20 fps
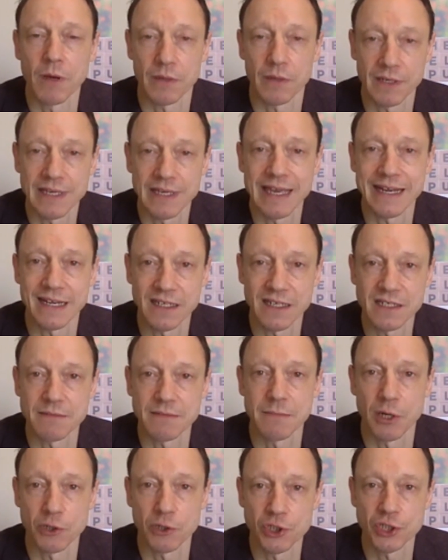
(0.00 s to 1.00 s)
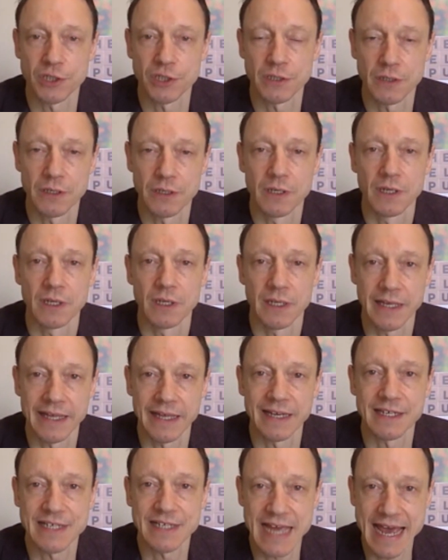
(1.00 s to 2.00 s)
Get into motion, get
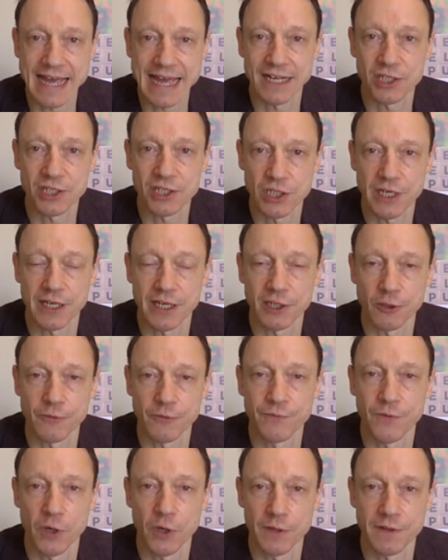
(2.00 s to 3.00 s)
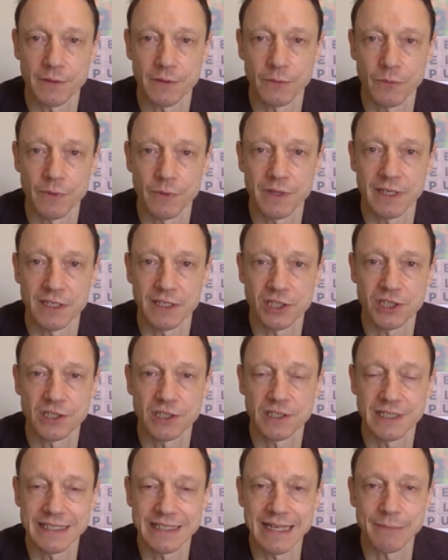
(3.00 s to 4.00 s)
into action, and you'll find that with each
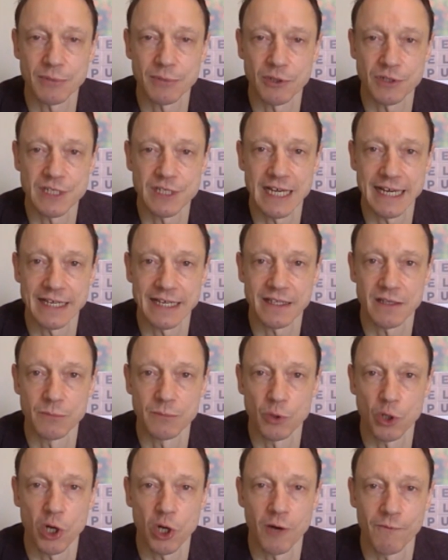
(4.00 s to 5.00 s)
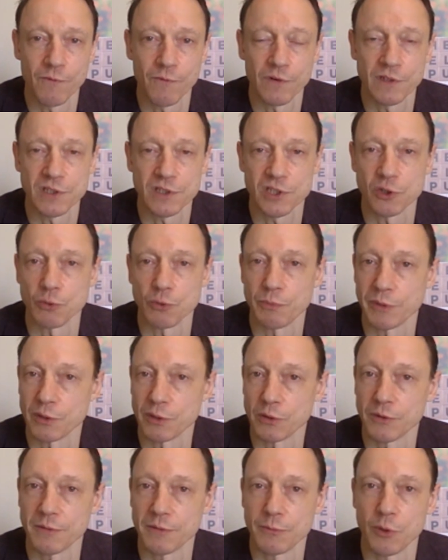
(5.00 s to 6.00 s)
step you take, the more confidence you'll
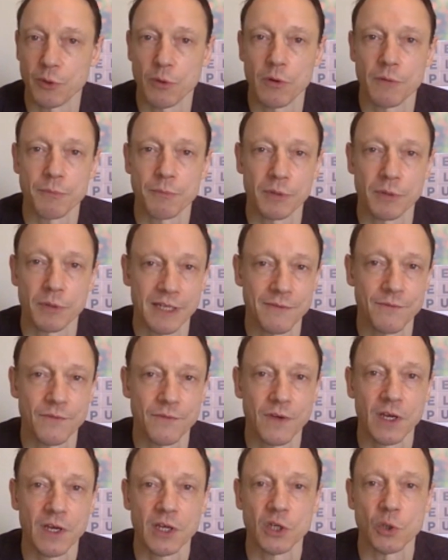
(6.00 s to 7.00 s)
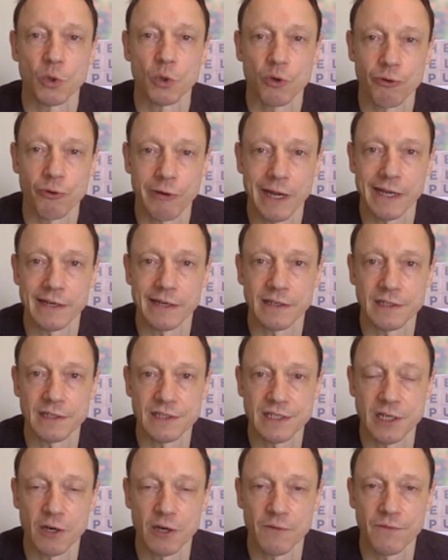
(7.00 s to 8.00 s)
build, the more belief you'll create in
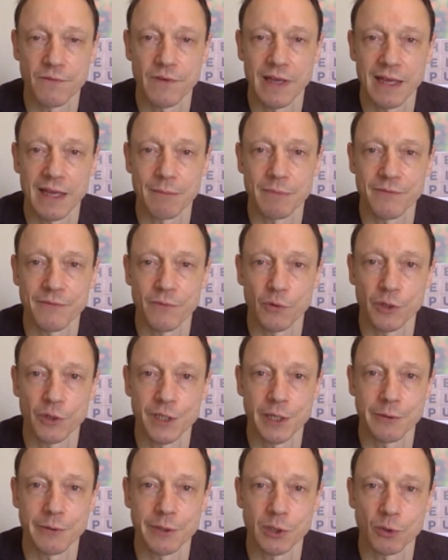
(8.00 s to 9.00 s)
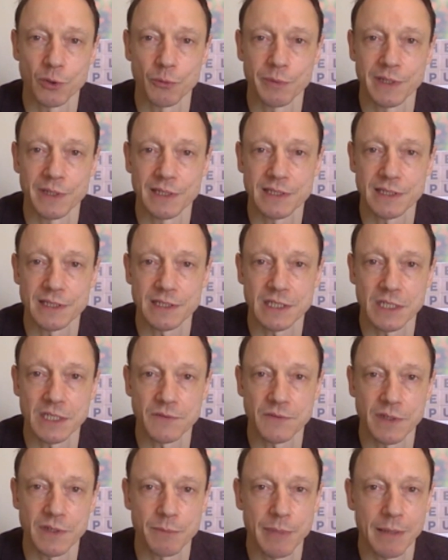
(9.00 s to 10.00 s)
yourself, and before you know it, you'll be a
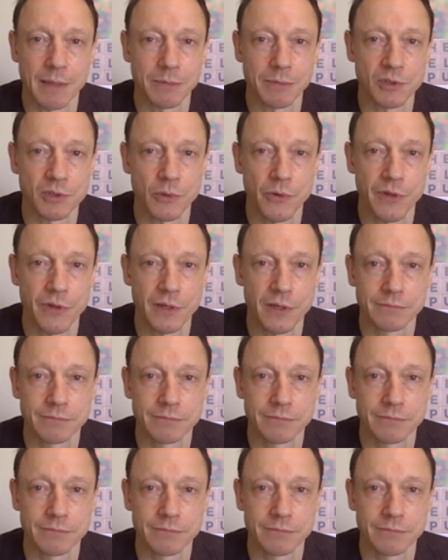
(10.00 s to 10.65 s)
successfully published author.